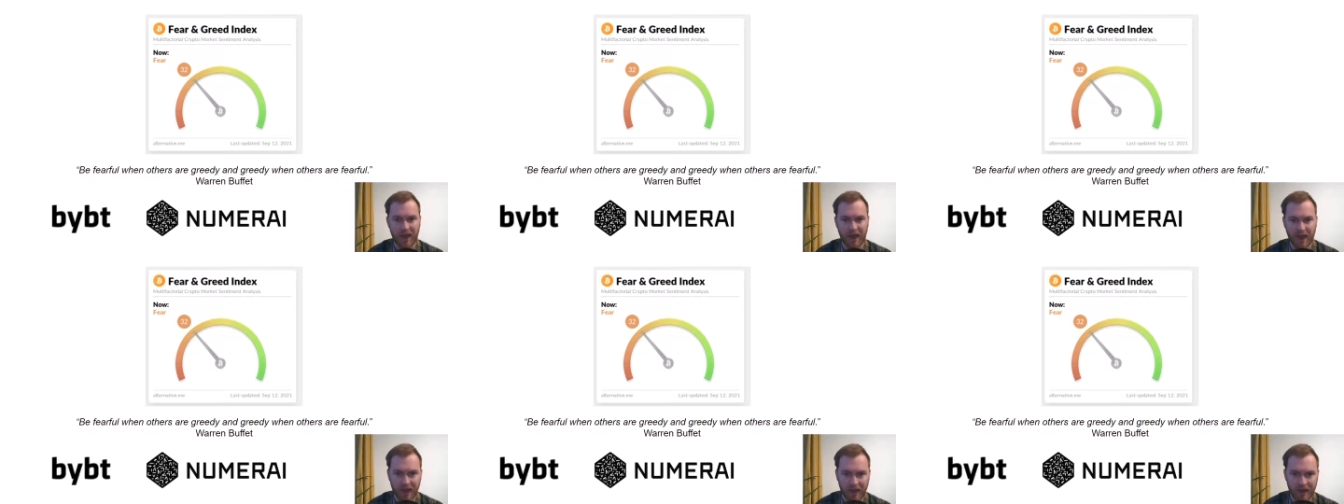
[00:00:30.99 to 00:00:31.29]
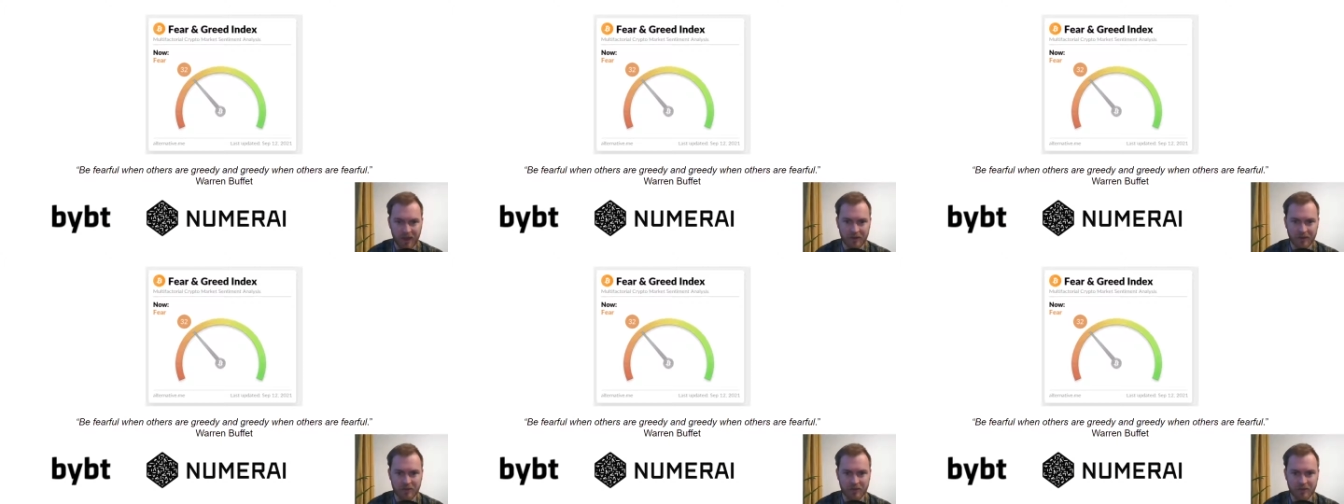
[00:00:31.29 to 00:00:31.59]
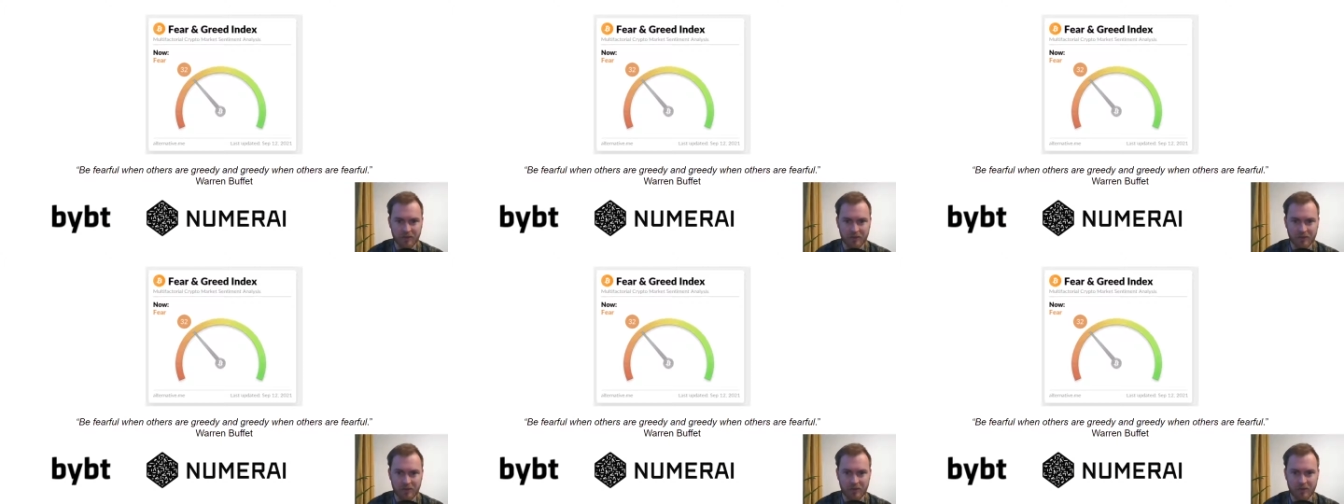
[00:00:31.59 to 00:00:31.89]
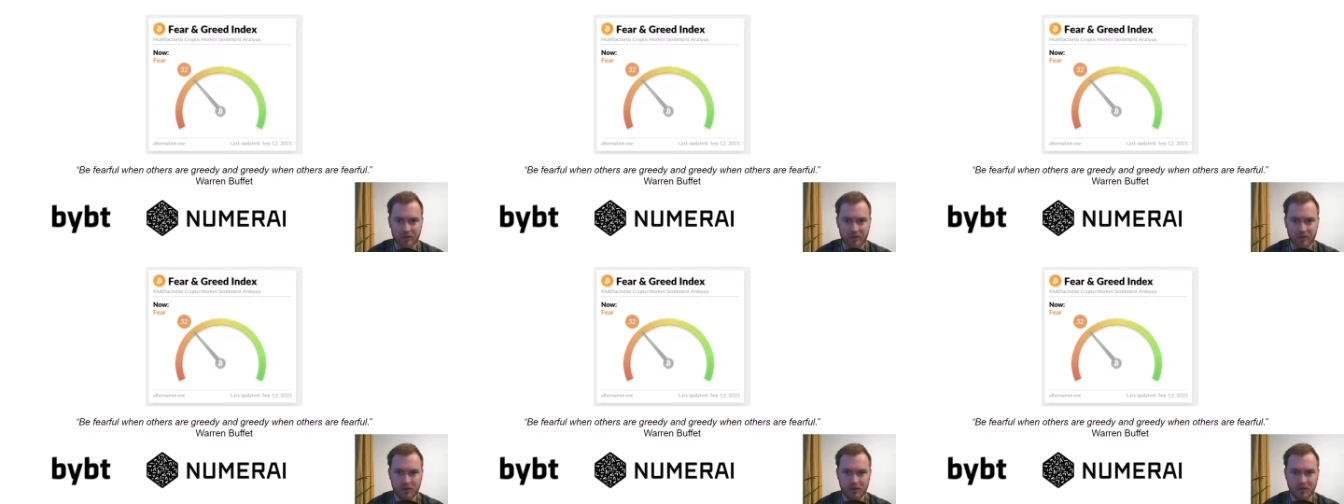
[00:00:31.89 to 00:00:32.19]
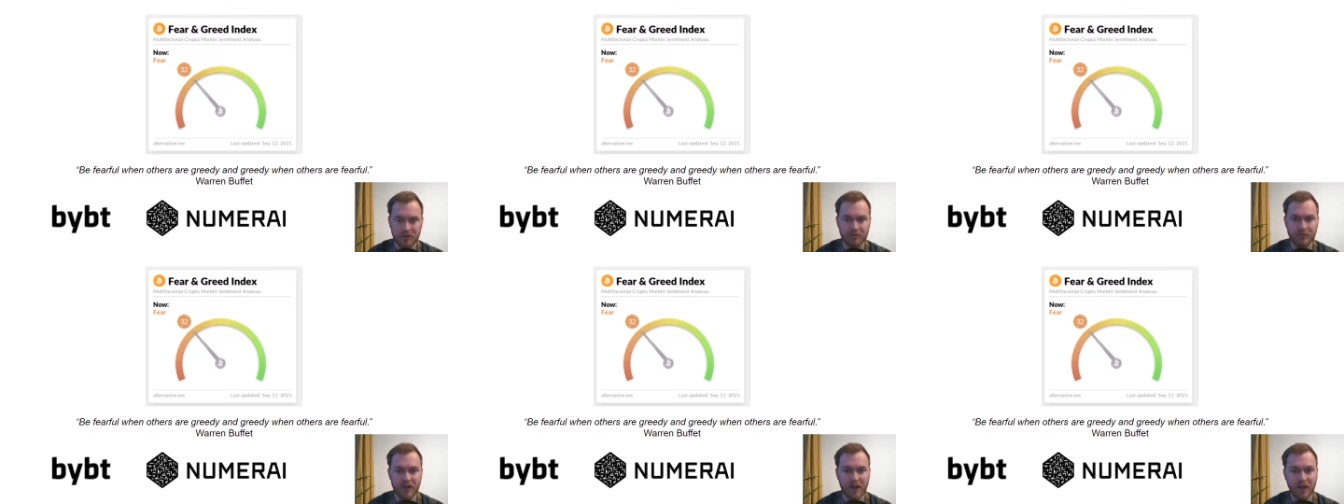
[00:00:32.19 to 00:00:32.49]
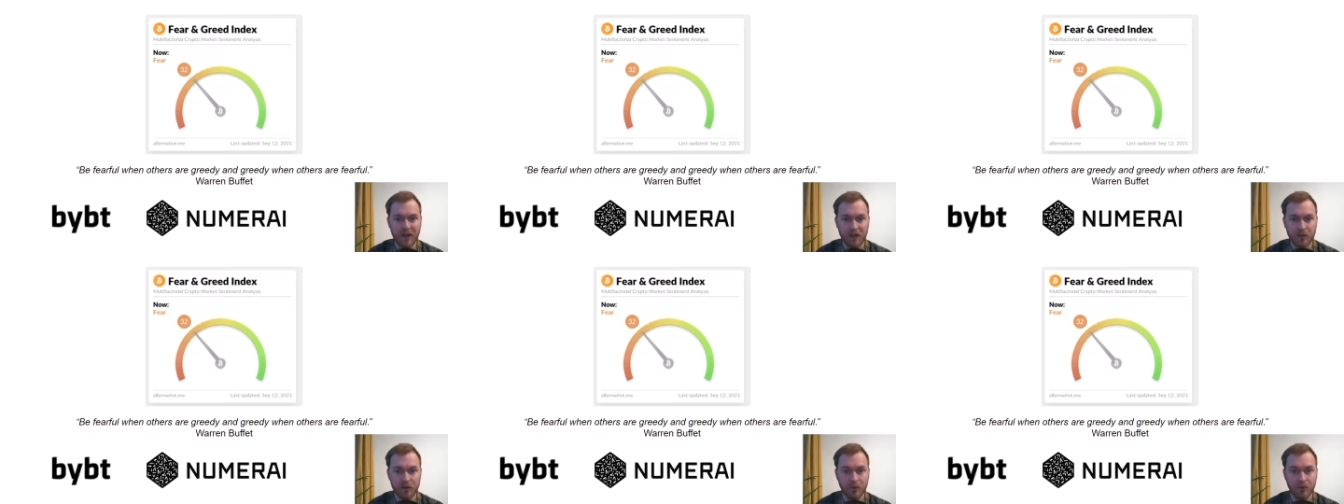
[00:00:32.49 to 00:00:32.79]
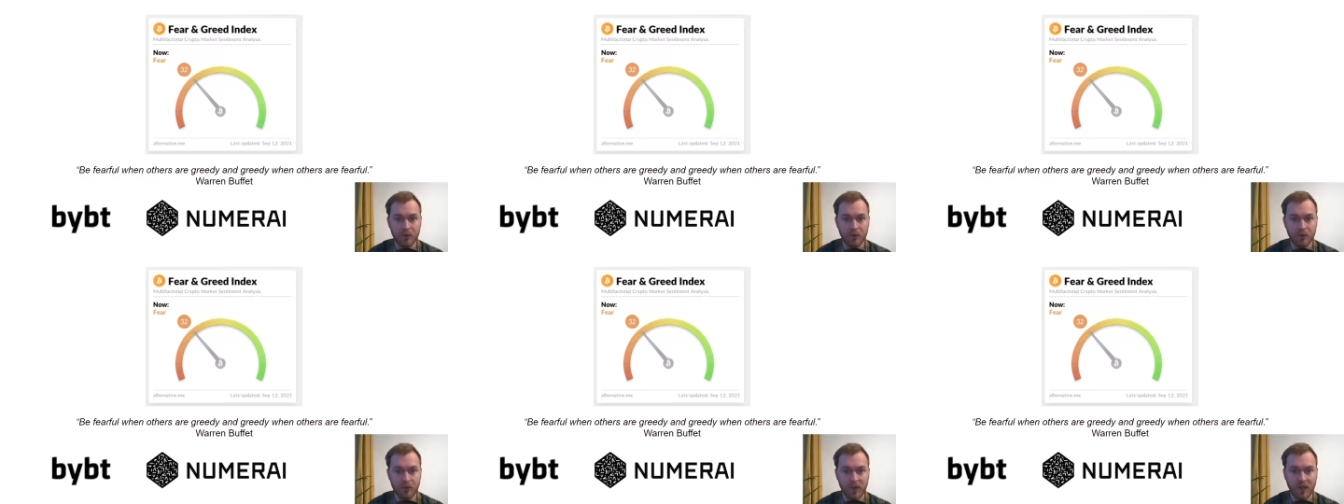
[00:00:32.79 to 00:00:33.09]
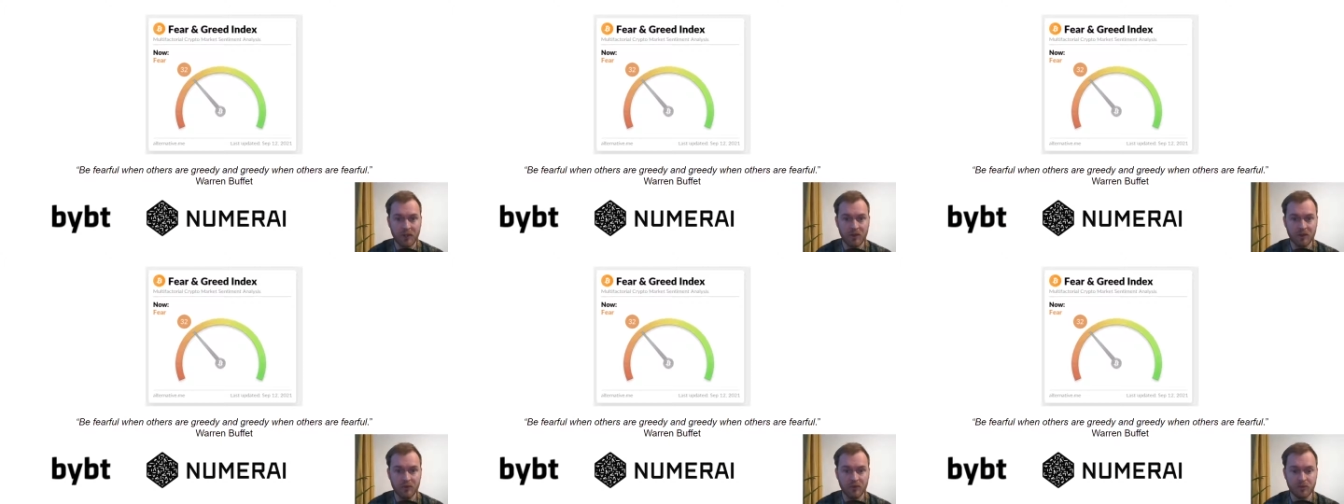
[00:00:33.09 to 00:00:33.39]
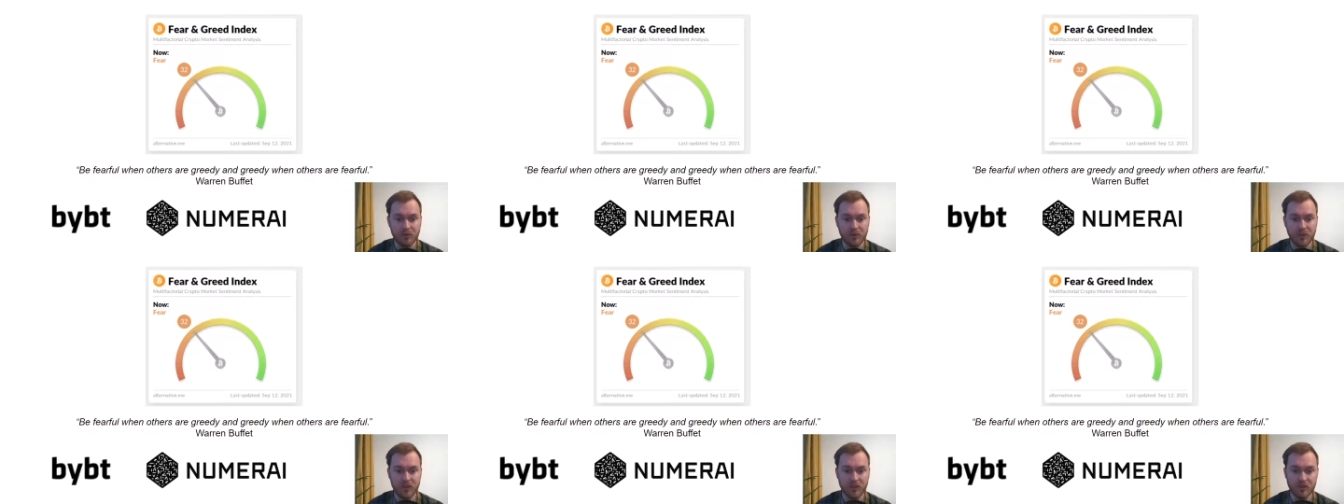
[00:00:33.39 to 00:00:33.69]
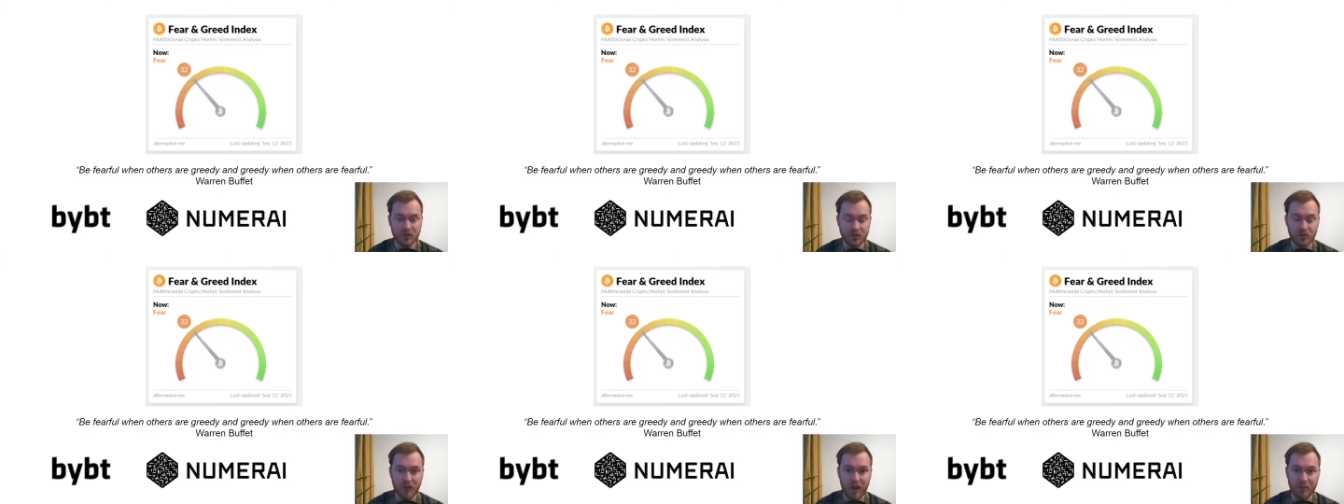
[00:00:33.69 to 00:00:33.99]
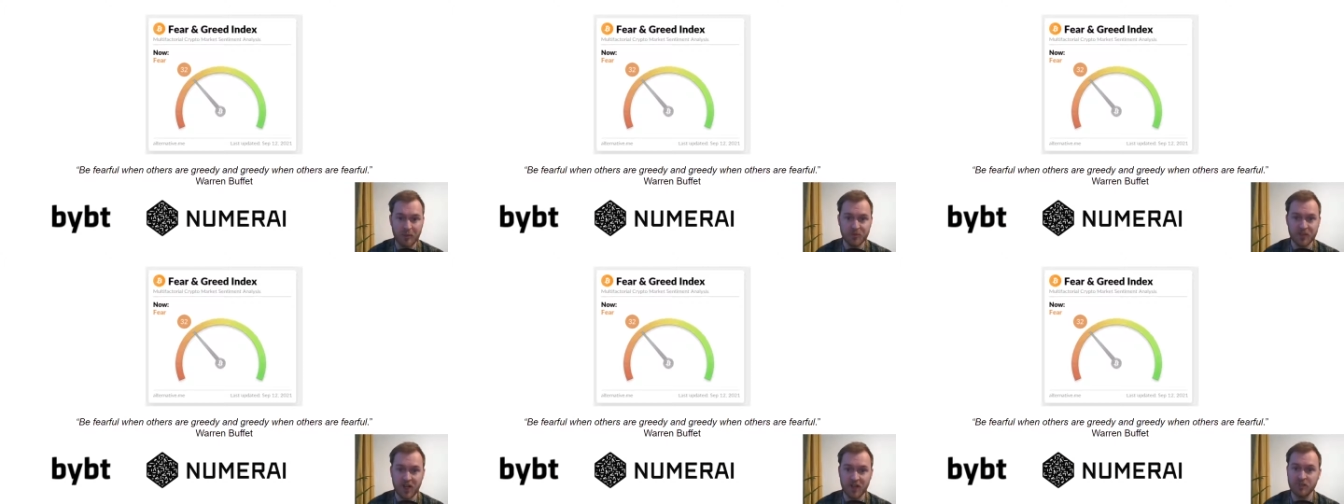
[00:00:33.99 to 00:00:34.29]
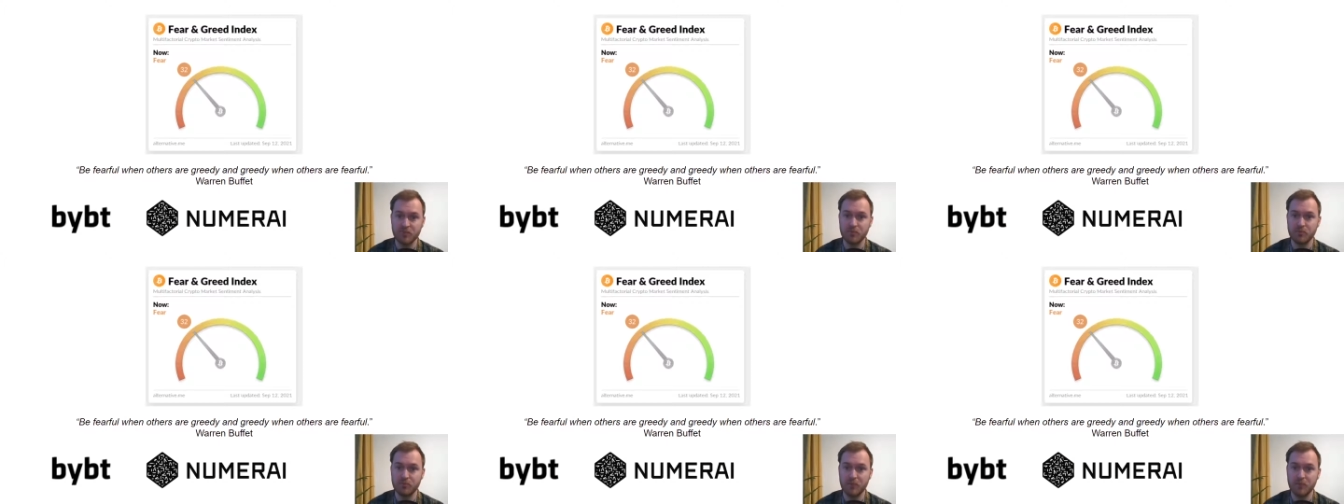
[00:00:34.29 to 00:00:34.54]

And then finally, we'll look into these two websites,